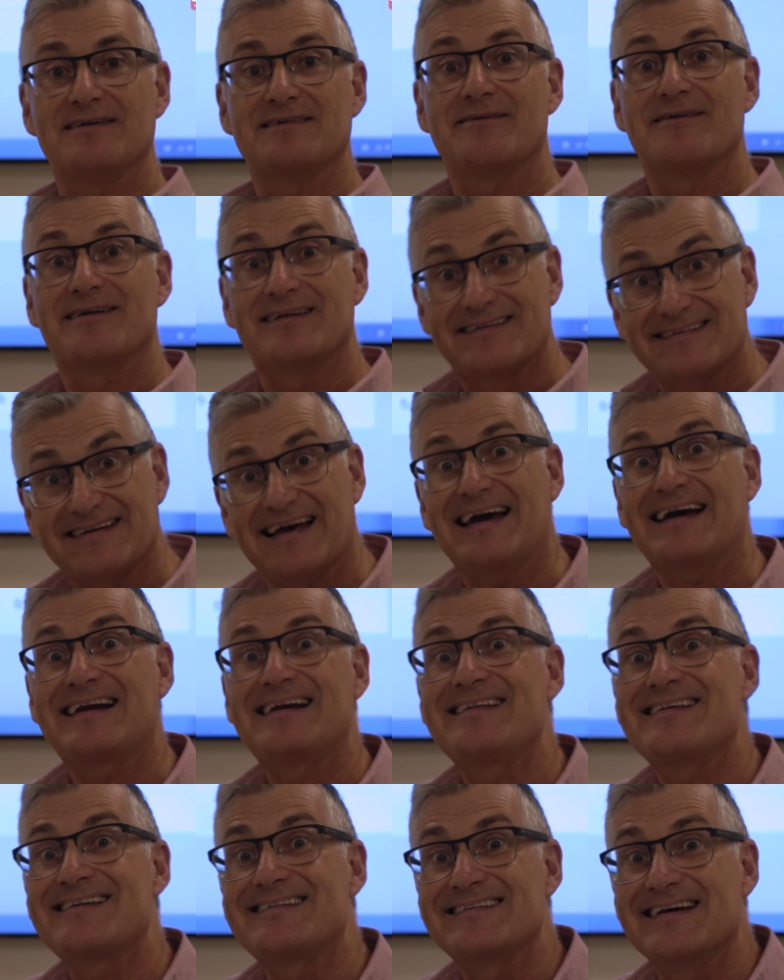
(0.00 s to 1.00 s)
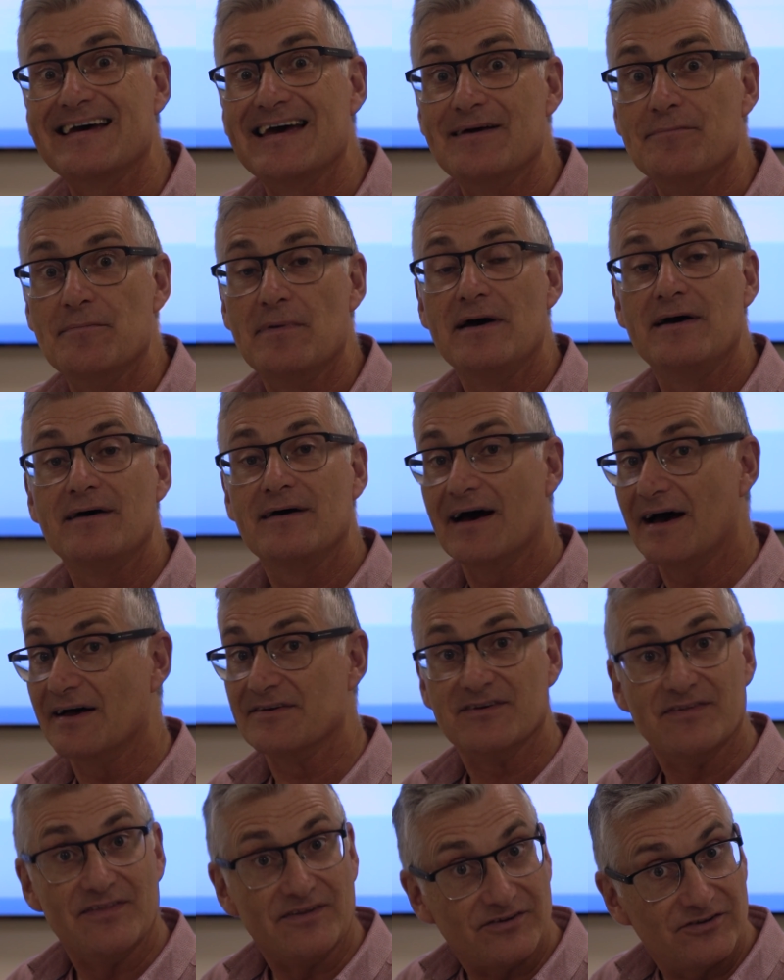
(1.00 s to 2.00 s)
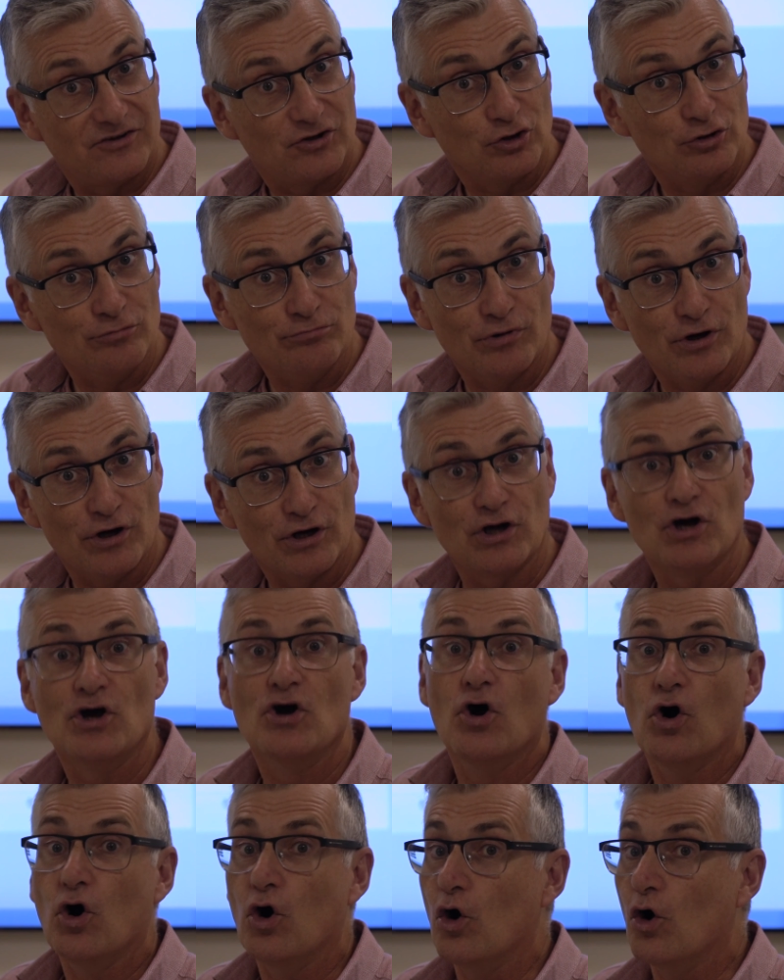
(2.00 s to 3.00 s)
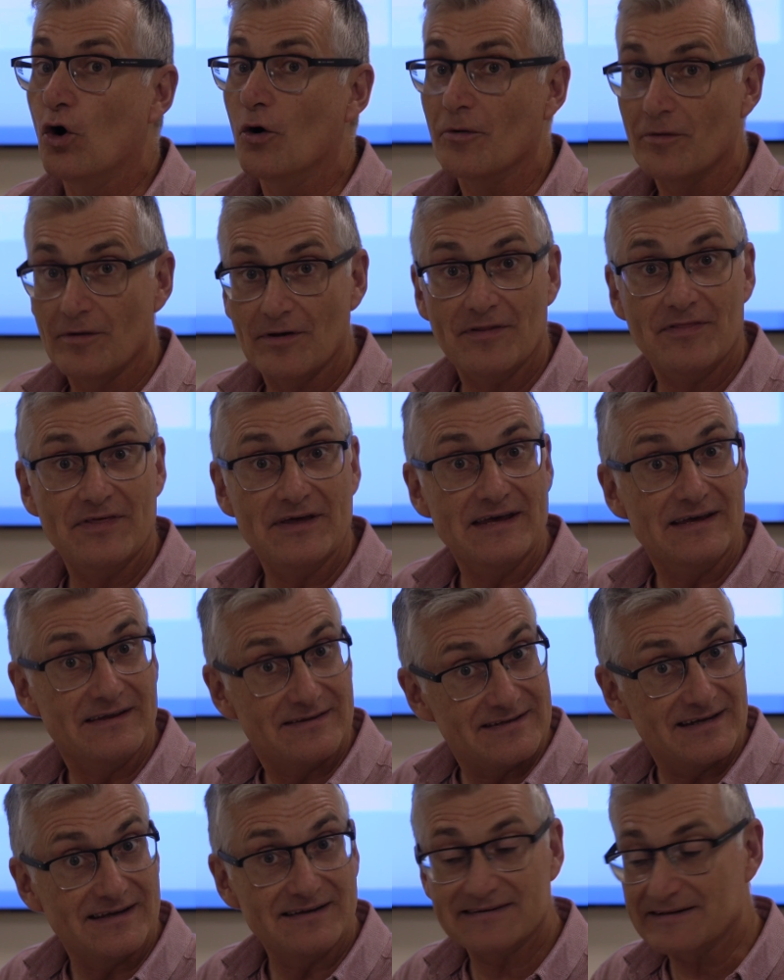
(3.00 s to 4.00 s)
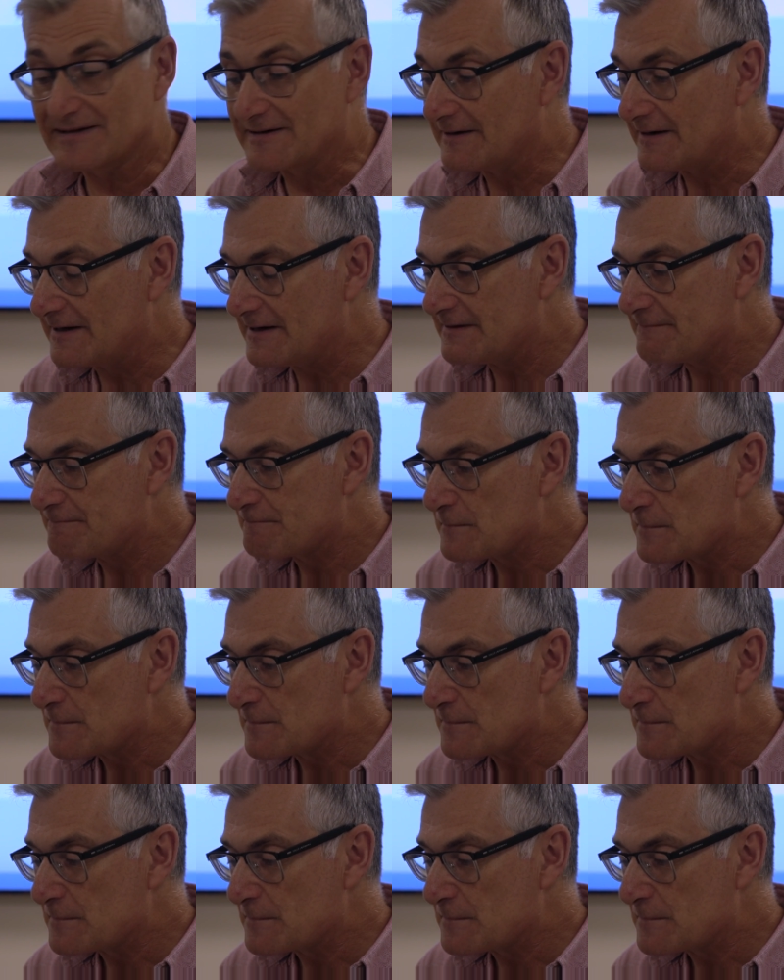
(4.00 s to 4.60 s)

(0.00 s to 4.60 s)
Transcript: They're exactly the same as in the student book or the teacher guide.